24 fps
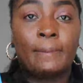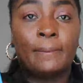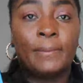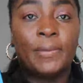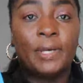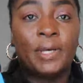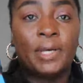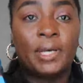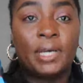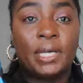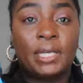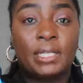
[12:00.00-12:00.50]

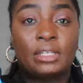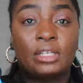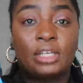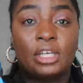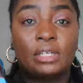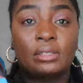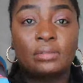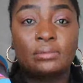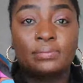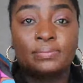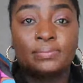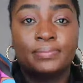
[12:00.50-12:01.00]
But
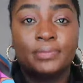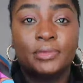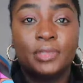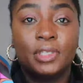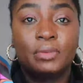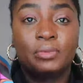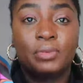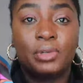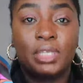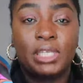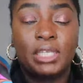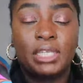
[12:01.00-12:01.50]

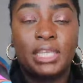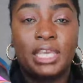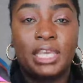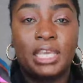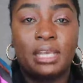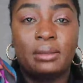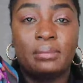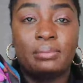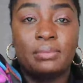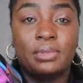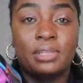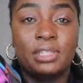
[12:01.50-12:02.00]
when it
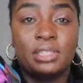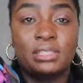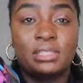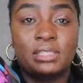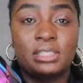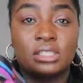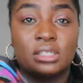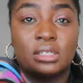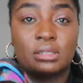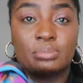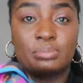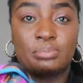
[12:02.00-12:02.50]
came, this is
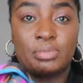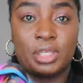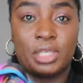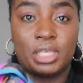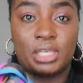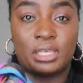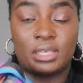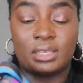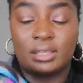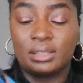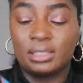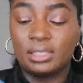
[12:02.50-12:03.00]
not
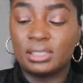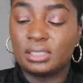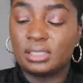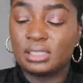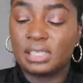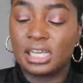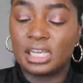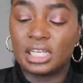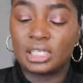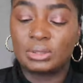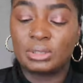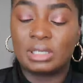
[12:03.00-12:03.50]
pink. This is
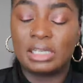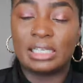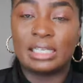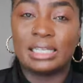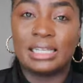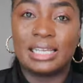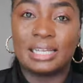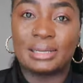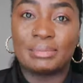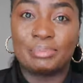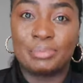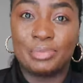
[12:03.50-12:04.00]
actually
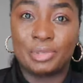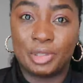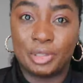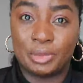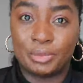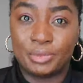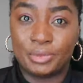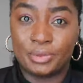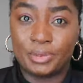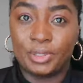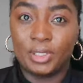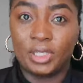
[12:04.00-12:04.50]
like
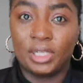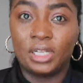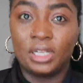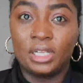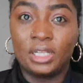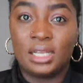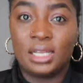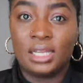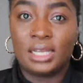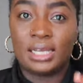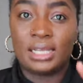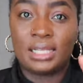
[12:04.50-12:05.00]
purple
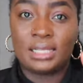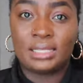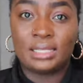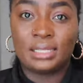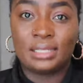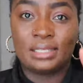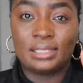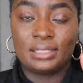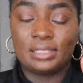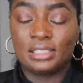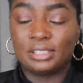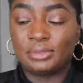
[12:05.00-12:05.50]
and
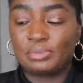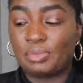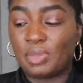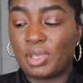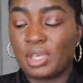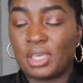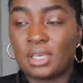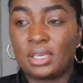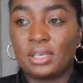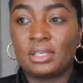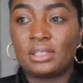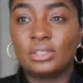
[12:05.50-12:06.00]
this is
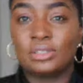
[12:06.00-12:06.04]
pink.